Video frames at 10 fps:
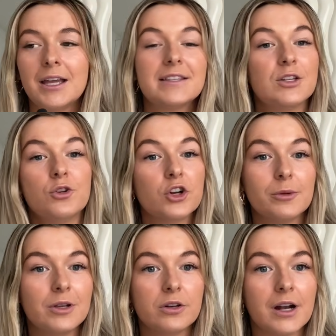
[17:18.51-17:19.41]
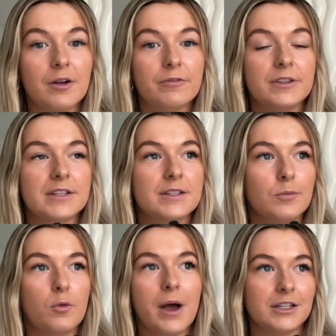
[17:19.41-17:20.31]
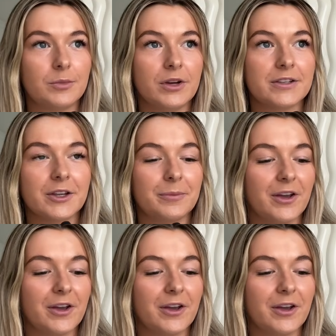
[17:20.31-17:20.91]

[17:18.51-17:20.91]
It's still not going to be good enough for this small-minded person.